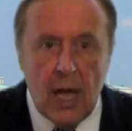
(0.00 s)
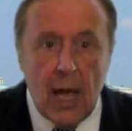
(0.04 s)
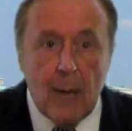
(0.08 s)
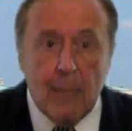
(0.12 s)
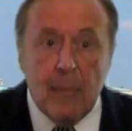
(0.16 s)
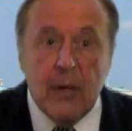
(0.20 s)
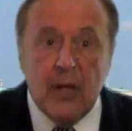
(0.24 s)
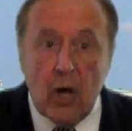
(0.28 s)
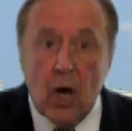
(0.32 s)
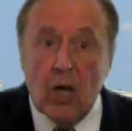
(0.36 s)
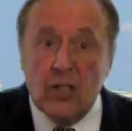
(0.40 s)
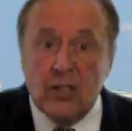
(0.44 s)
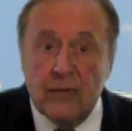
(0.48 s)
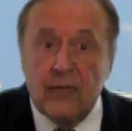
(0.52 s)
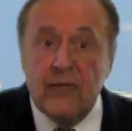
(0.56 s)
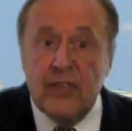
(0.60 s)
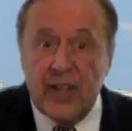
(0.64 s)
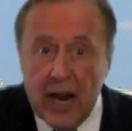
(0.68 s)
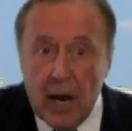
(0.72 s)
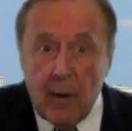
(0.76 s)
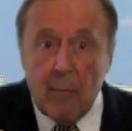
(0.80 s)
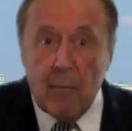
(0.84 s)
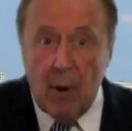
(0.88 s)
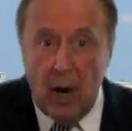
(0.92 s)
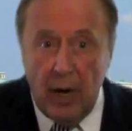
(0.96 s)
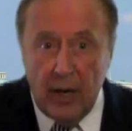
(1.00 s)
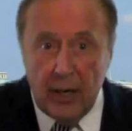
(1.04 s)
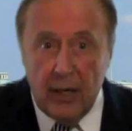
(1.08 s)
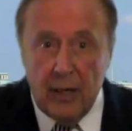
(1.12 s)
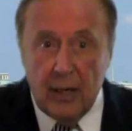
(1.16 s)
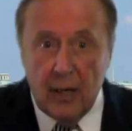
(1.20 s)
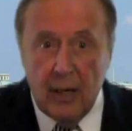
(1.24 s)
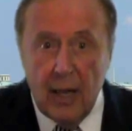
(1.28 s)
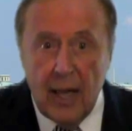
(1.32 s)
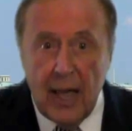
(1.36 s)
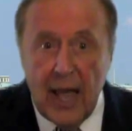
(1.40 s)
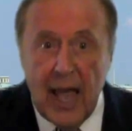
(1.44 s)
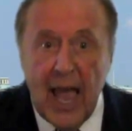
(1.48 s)
Because of their money,
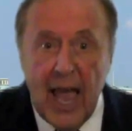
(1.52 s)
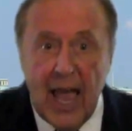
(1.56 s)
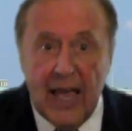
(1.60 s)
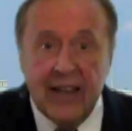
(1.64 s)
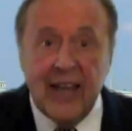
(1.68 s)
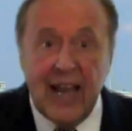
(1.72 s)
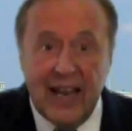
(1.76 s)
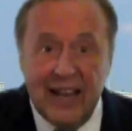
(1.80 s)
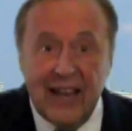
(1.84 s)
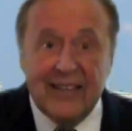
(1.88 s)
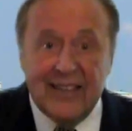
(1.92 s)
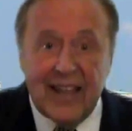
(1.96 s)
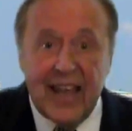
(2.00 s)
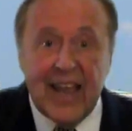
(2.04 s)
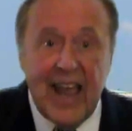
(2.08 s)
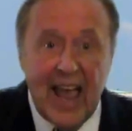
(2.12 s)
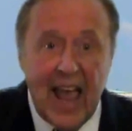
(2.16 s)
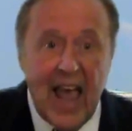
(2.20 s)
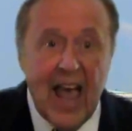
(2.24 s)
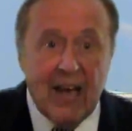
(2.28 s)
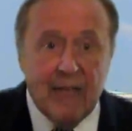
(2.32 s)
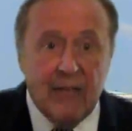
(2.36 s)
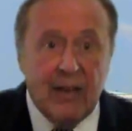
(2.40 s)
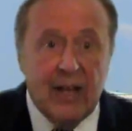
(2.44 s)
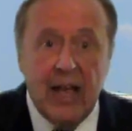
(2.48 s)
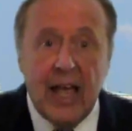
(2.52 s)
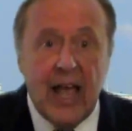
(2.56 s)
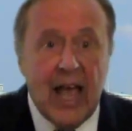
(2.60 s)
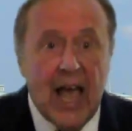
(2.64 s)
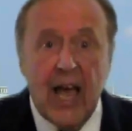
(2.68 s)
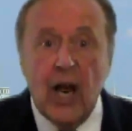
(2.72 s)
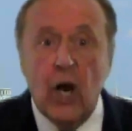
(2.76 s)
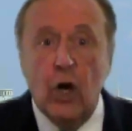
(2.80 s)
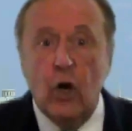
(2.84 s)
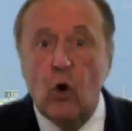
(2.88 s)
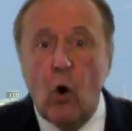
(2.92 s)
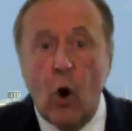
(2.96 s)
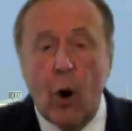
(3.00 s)
and they have an
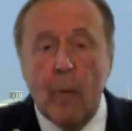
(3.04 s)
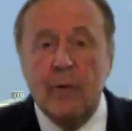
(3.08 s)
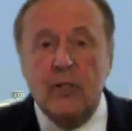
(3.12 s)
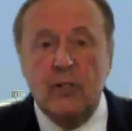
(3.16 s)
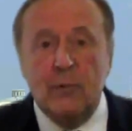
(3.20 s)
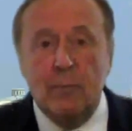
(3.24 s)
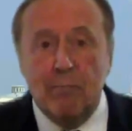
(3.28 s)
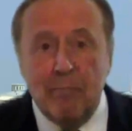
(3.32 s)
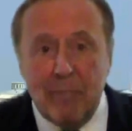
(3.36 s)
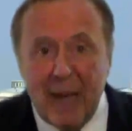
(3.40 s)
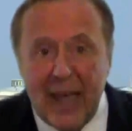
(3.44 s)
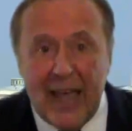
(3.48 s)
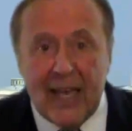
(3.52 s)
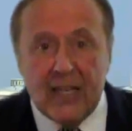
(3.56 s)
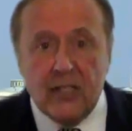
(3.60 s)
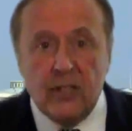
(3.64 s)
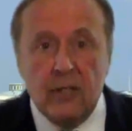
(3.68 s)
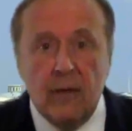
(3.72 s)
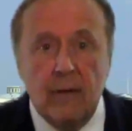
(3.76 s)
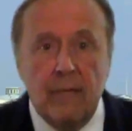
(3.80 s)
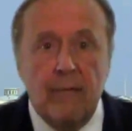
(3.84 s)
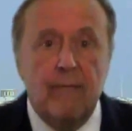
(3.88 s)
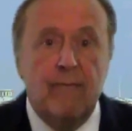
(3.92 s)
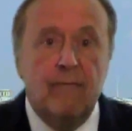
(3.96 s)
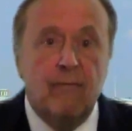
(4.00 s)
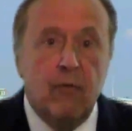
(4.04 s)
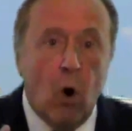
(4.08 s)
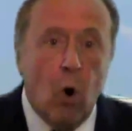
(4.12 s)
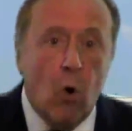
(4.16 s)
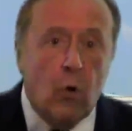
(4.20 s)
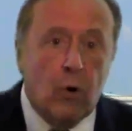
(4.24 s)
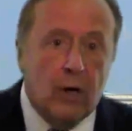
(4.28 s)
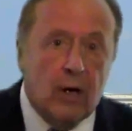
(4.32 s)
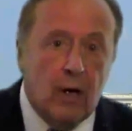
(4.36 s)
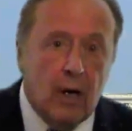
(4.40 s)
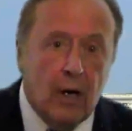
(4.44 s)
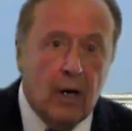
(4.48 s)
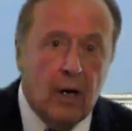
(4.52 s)
enormous base of
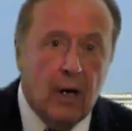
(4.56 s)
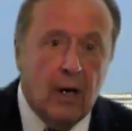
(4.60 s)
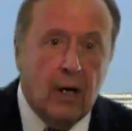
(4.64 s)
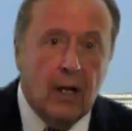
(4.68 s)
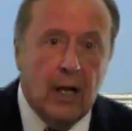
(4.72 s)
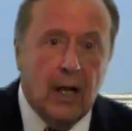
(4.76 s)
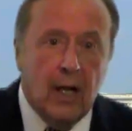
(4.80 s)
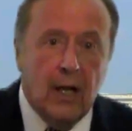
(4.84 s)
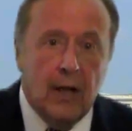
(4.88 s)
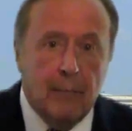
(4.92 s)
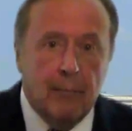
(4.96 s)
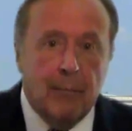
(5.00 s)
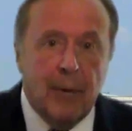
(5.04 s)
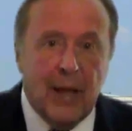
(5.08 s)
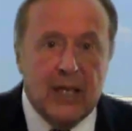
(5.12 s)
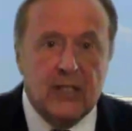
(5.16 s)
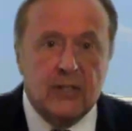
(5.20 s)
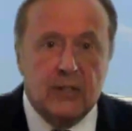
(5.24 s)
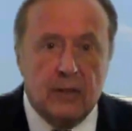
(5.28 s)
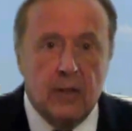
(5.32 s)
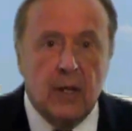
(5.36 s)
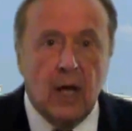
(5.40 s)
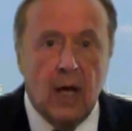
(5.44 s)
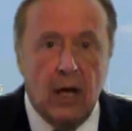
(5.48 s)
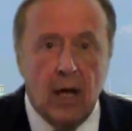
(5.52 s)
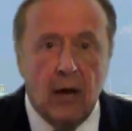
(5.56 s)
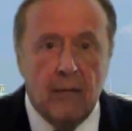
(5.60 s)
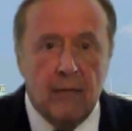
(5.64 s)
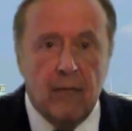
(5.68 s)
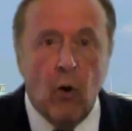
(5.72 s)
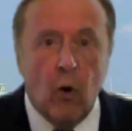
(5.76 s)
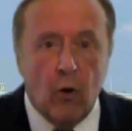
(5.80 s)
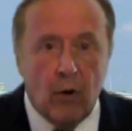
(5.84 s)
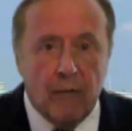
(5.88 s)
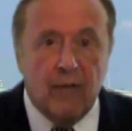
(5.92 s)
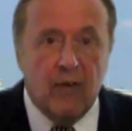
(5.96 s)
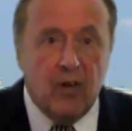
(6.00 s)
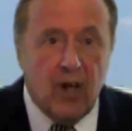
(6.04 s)
vote
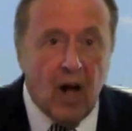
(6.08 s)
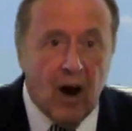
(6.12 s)
of